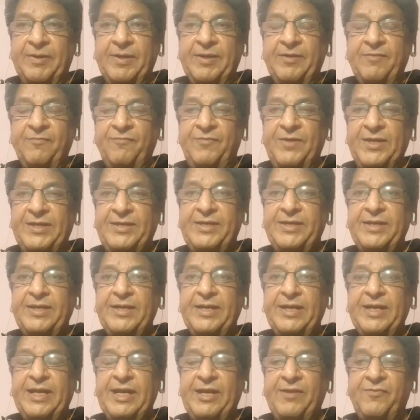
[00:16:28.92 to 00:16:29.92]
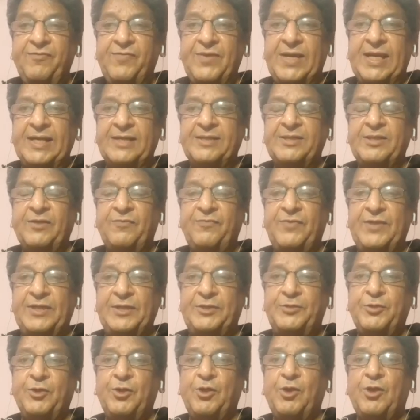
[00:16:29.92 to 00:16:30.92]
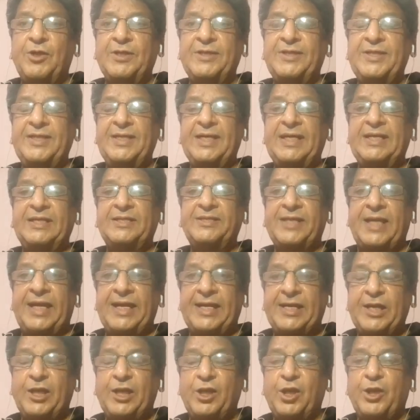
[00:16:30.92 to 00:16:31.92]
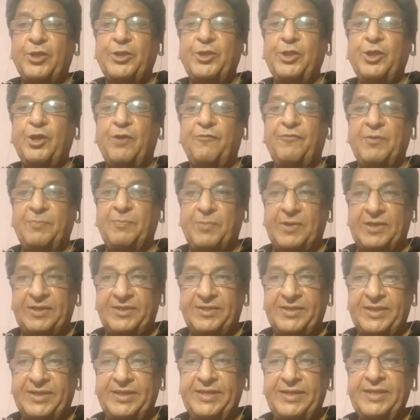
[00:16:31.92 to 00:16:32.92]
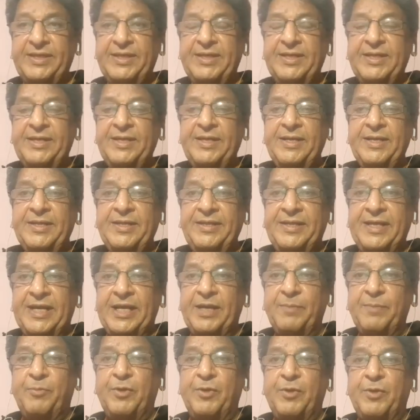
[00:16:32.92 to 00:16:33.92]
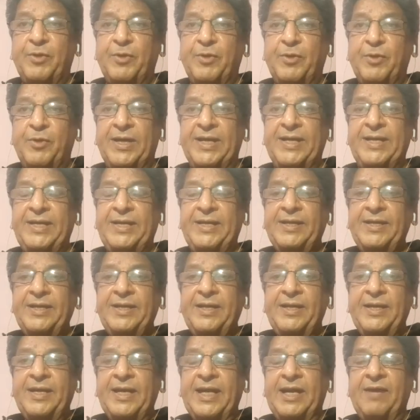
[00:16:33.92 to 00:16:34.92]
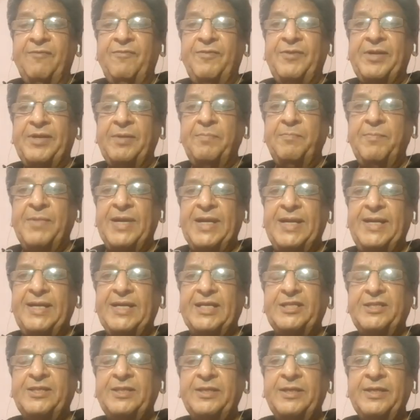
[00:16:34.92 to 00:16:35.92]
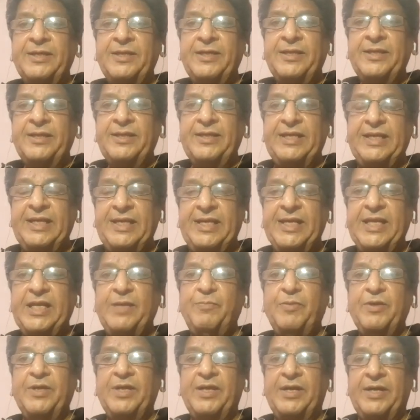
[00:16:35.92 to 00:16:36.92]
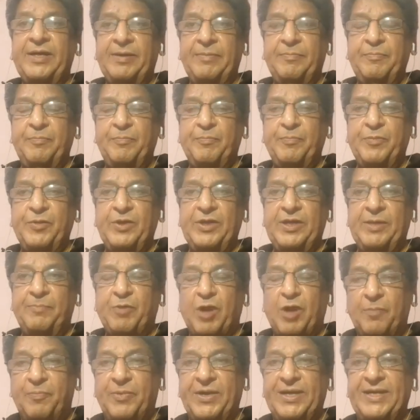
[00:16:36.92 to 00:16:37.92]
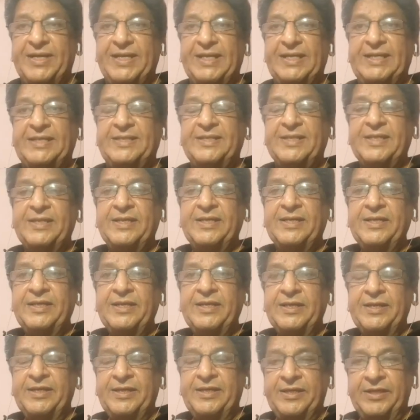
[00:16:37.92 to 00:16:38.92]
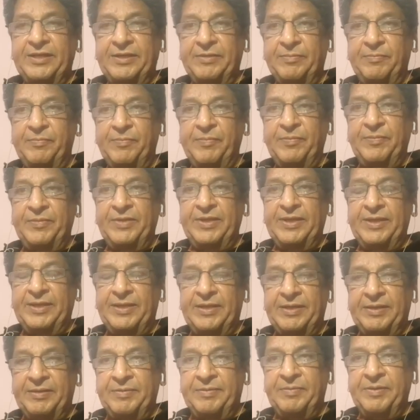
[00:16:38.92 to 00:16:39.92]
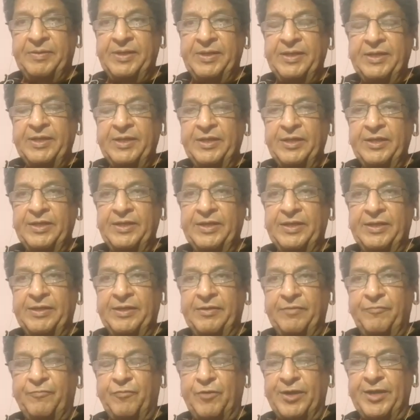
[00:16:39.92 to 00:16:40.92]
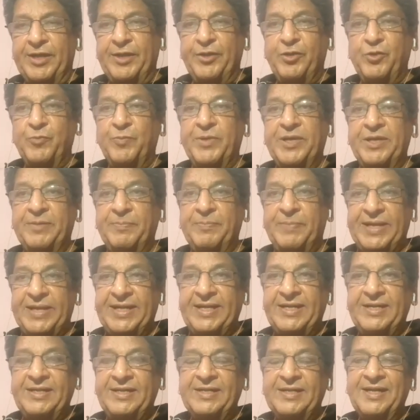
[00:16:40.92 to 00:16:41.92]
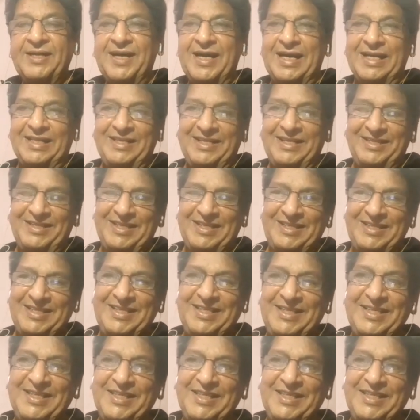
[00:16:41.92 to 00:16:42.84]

which affects the physiology and psychology of a person, thereby have tremendous healing properties uh, uh, for a human being. Aditya ji.